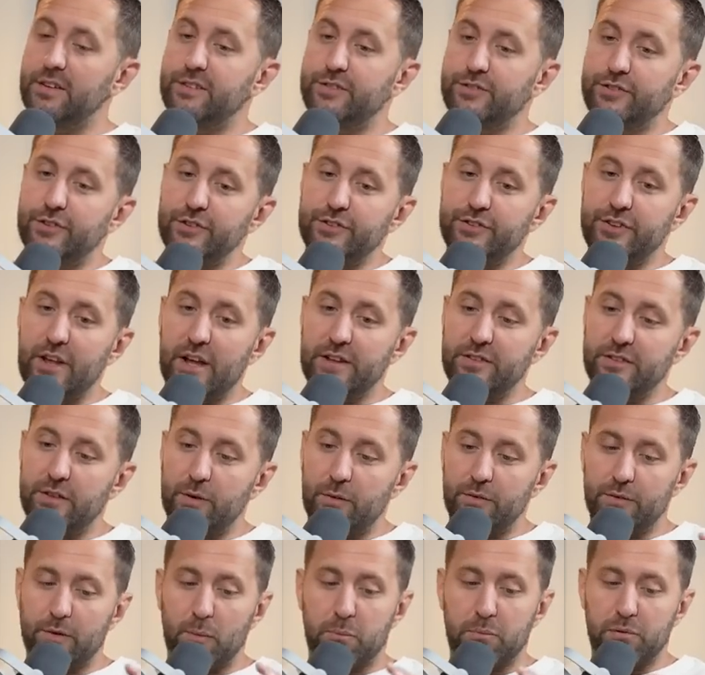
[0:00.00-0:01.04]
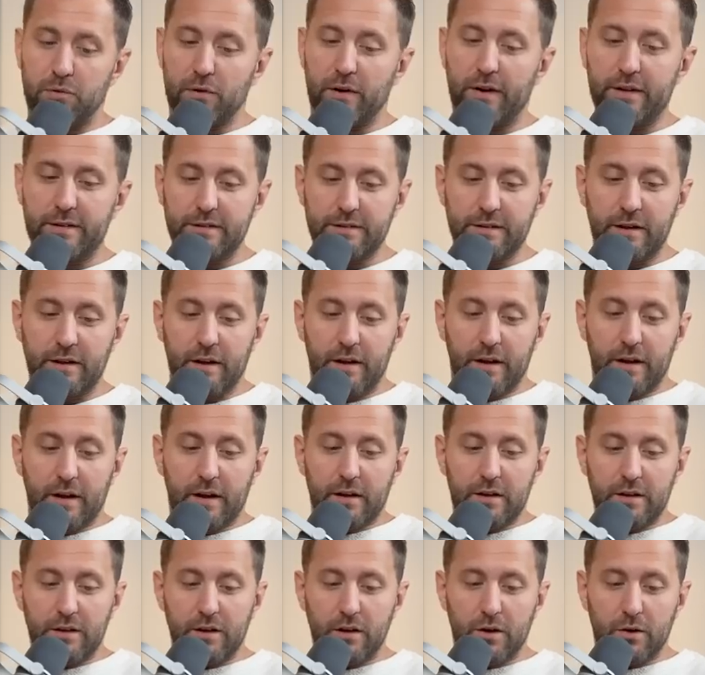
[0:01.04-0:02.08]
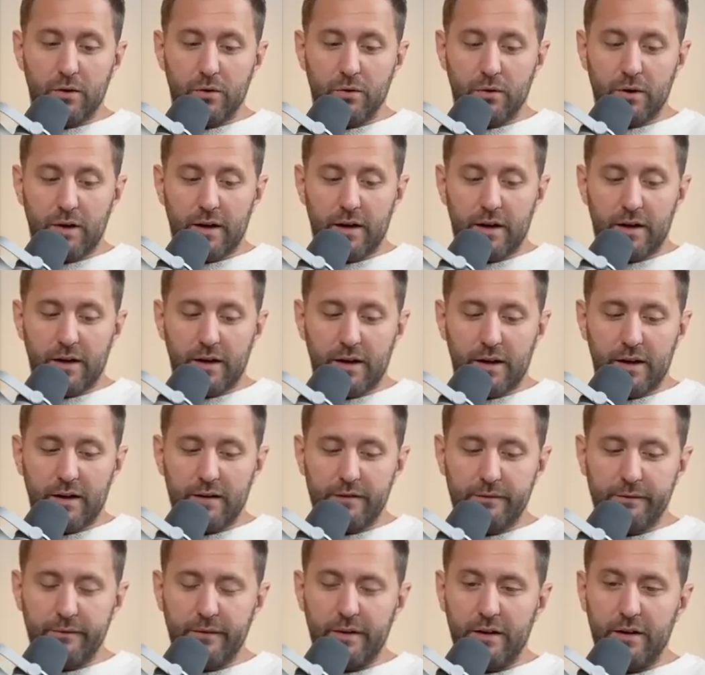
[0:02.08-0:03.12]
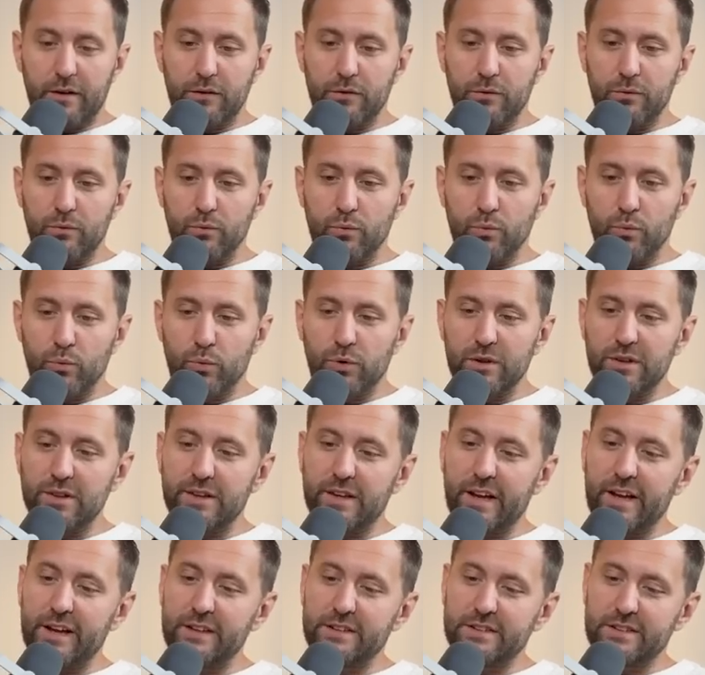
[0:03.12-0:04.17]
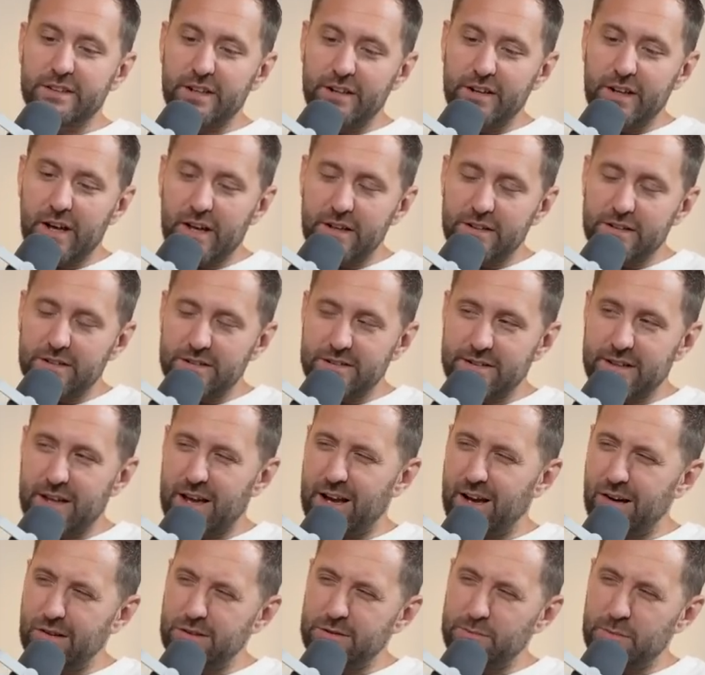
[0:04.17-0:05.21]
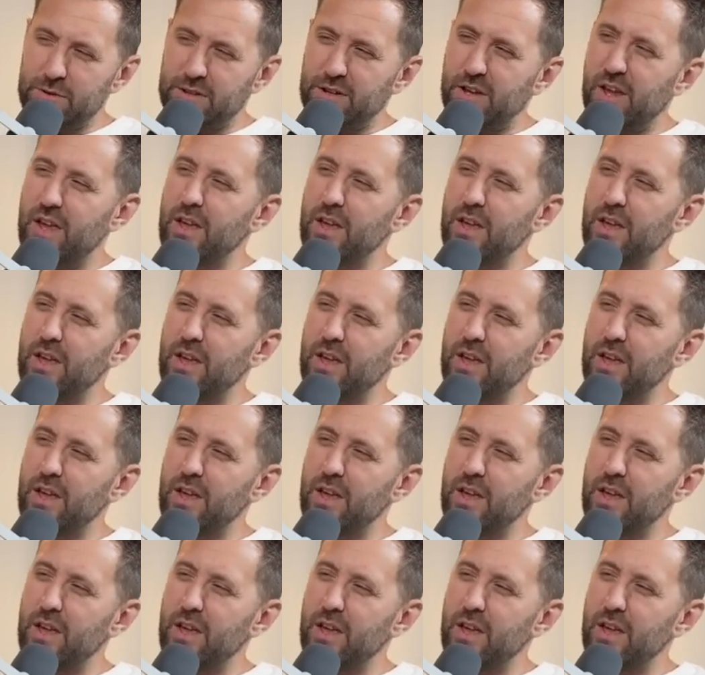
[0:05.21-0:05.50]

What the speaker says: It's just that the price, you know, it relates to not just the house but the